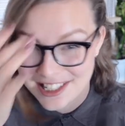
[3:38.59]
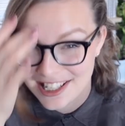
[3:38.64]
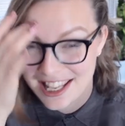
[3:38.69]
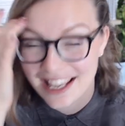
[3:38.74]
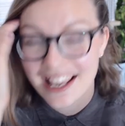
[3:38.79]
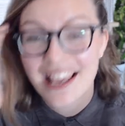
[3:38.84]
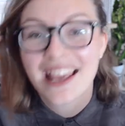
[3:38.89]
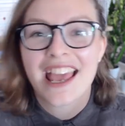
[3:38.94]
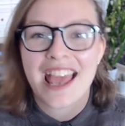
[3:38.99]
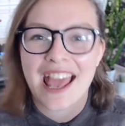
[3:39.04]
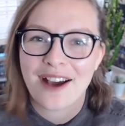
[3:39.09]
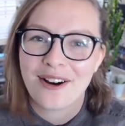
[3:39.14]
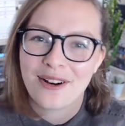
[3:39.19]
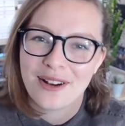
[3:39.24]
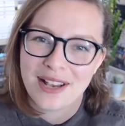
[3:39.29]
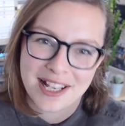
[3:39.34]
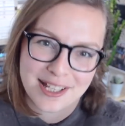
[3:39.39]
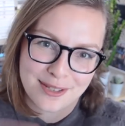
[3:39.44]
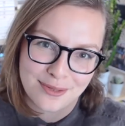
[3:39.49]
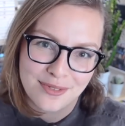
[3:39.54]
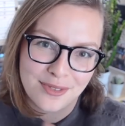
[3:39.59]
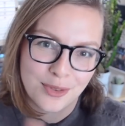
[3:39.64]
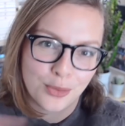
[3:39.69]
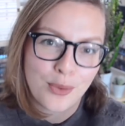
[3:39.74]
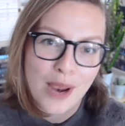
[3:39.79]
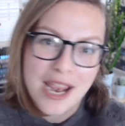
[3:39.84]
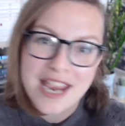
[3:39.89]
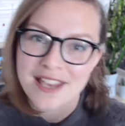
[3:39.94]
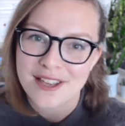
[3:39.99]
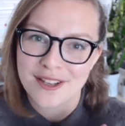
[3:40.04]
Like the
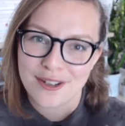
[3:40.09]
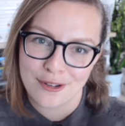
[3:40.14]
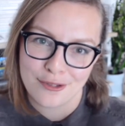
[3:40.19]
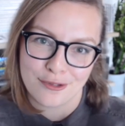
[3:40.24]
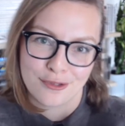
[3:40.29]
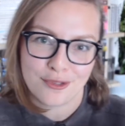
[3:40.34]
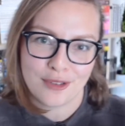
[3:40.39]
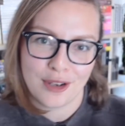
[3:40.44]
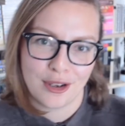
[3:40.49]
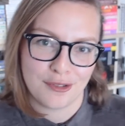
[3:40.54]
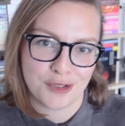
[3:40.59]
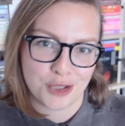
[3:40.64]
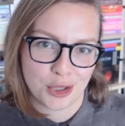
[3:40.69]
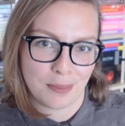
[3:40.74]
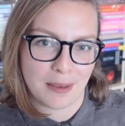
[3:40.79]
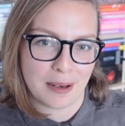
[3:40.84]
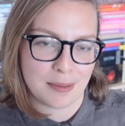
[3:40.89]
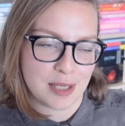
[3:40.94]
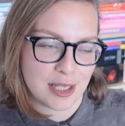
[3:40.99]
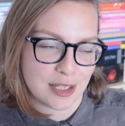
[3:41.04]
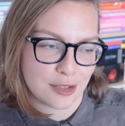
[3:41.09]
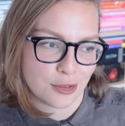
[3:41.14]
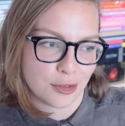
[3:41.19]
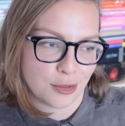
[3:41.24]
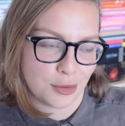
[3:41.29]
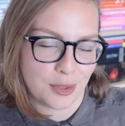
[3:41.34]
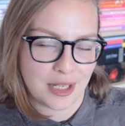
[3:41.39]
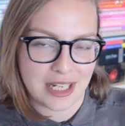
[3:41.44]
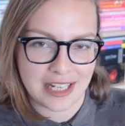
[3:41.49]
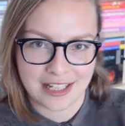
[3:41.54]
wake of Jean-Baptiste
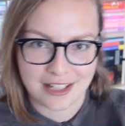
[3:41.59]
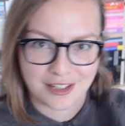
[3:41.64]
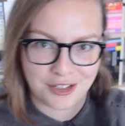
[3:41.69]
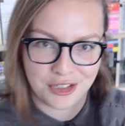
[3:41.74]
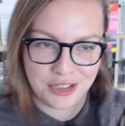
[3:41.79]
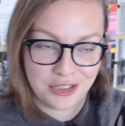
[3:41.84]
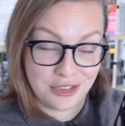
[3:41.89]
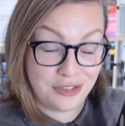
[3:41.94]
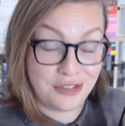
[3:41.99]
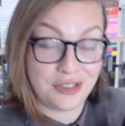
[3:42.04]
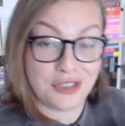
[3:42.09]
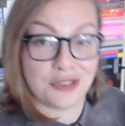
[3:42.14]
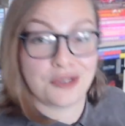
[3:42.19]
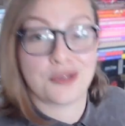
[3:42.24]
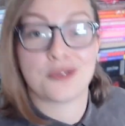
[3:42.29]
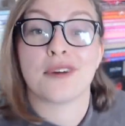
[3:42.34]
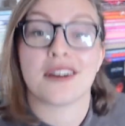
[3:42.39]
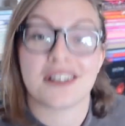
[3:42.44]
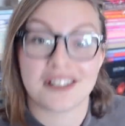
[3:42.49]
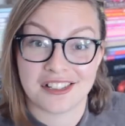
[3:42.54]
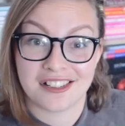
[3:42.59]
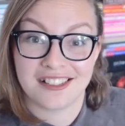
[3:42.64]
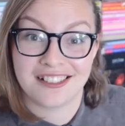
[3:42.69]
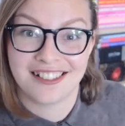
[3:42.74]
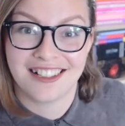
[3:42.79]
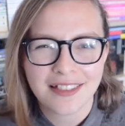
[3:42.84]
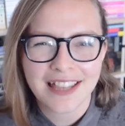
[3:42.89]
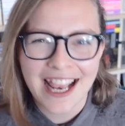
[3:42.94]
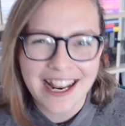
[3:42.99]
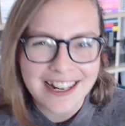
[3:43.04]
Grenouille is just destruction.
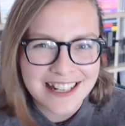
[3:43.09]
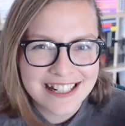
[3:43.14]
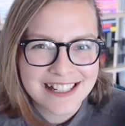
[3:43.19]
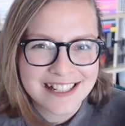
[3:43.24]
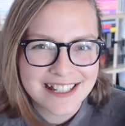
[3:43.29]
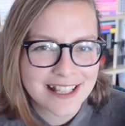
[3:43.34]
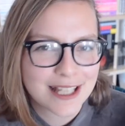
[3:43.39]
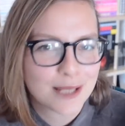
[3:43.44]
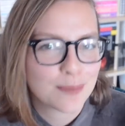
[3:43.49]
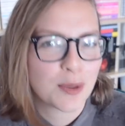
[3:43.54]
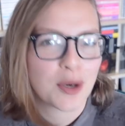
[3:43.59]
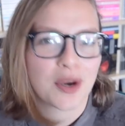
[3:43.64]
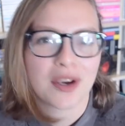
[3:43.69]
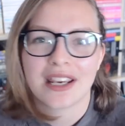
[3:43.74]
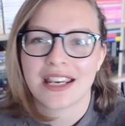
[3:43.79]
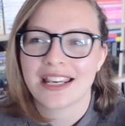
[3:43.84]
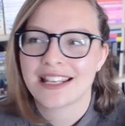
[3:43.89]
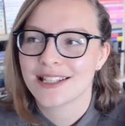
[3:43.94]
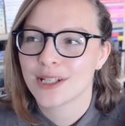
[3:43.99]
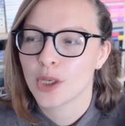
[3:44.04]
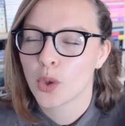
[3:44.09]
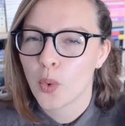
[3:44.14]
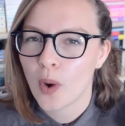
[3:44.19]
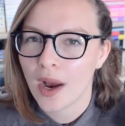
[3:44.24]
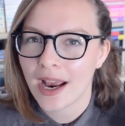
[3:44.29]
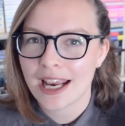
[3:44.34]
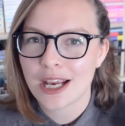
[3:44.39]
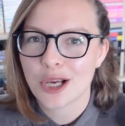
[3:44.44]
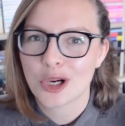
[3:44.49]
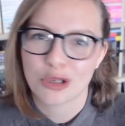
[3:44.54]
The ending to this book is
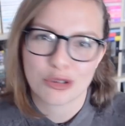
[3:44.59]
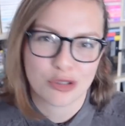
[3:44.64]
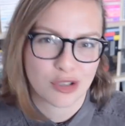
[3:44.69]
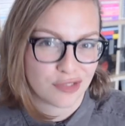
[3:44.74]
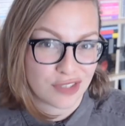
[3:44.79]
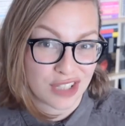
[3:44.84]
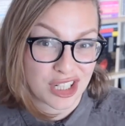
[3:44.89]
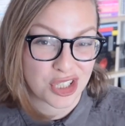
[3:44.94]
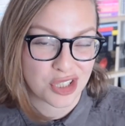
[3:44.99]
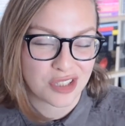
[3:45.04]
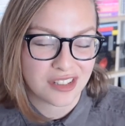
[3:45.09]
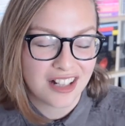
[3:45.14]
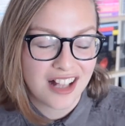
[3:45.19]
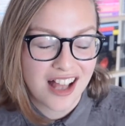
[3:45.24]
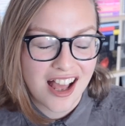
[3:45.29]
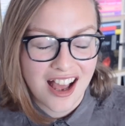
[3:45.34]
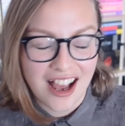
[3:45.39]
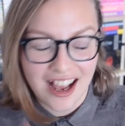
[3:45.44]
quite controversial.